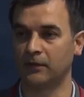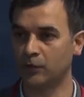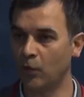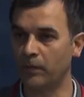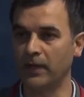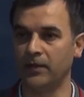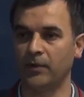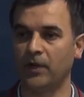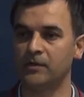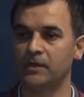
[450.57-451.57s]
globally,
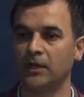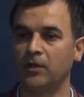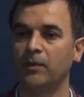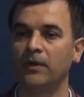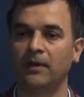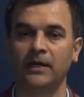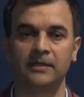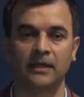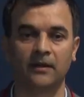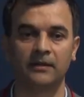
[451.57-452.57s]
because the Human Rights
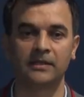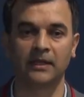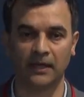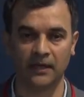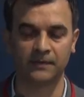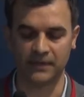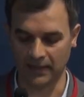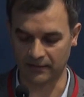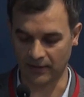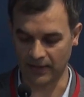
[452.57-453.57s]
Declaration gives
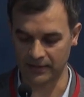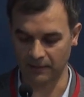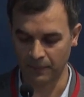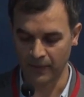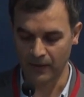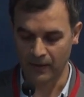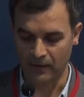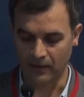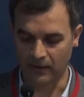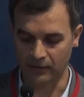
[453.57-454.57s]
that right.
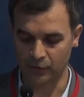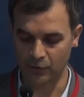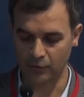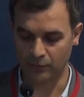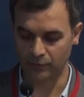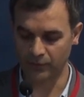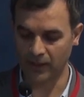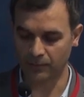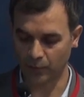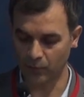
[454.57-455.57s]
So we
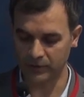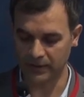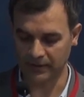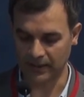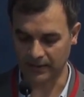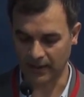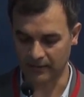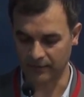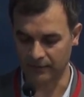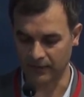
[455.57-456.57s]
are promoting that
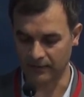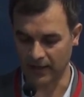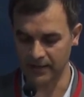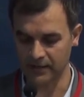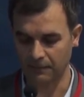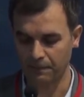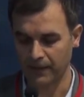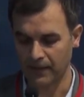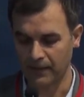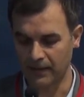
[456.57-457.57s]
kind of right.
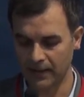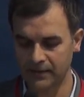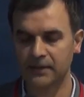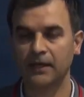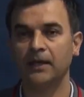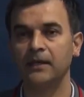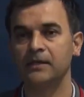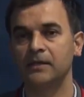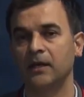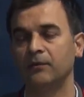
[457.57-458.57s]
Next thing
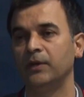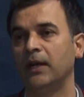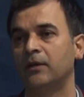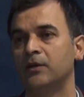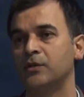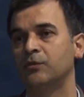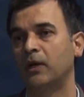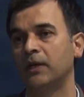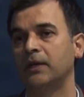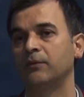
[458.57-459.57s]
is we are also
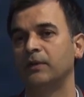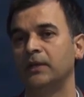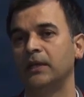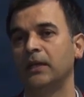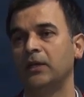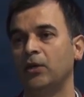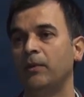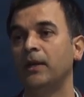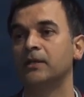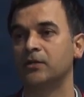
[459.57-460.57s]
working with the
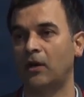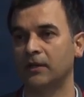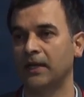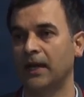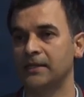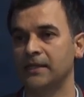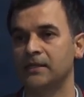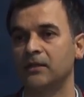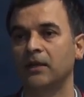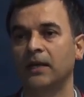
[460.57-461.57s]
humanist
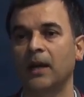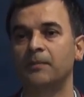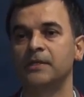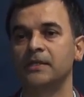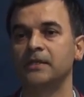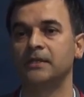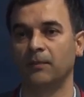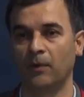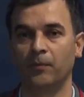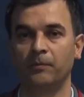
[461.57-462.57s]
organization on capacity
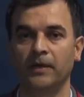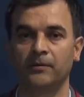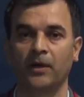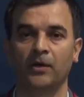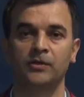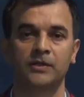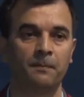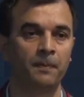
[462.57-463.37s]
development, because